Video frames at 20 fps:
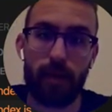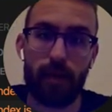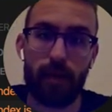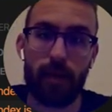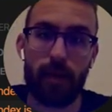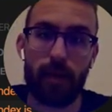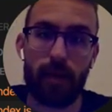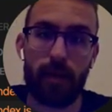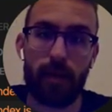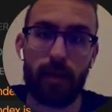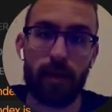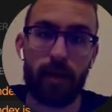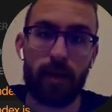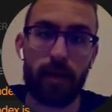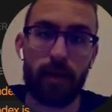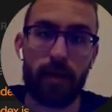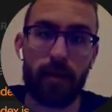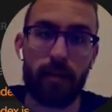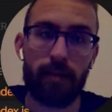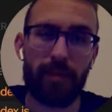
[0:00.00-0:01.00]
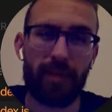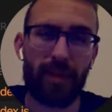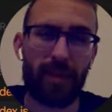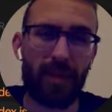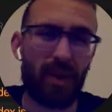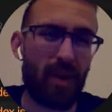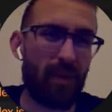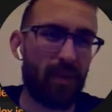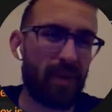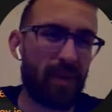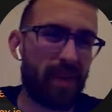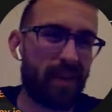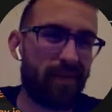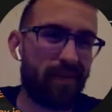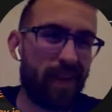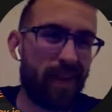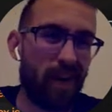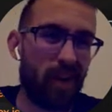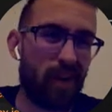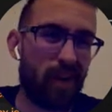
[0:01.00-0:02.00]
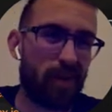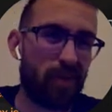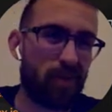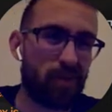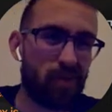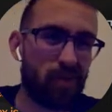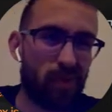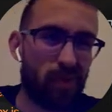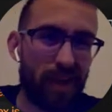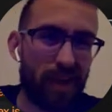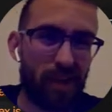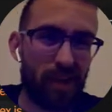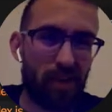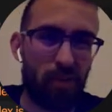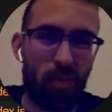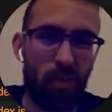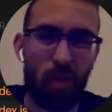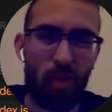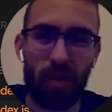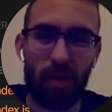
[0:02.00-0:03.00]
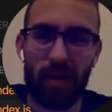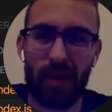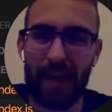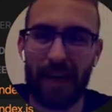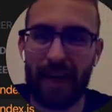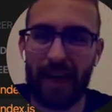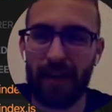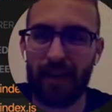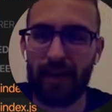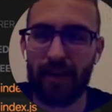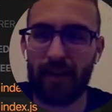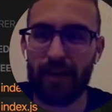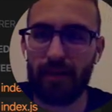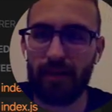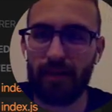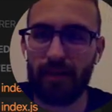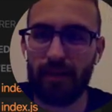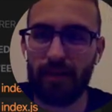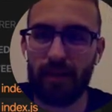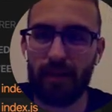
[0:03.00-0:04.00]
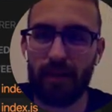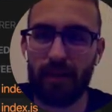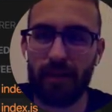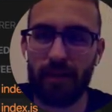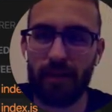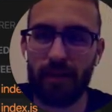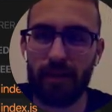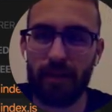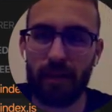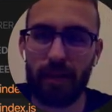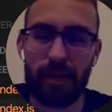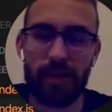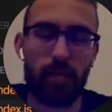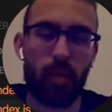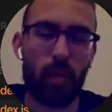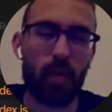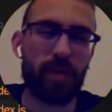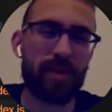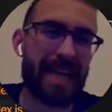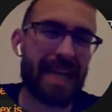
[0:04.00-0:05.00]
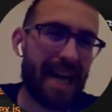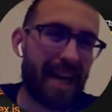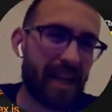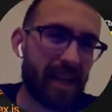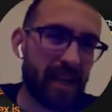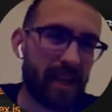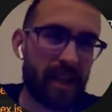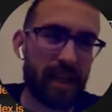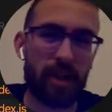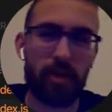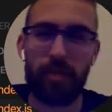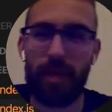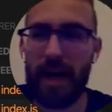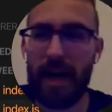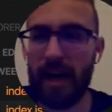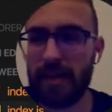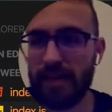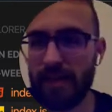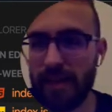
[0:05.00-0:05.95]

but they're not really variables, right? They're more like, it's more data that you pass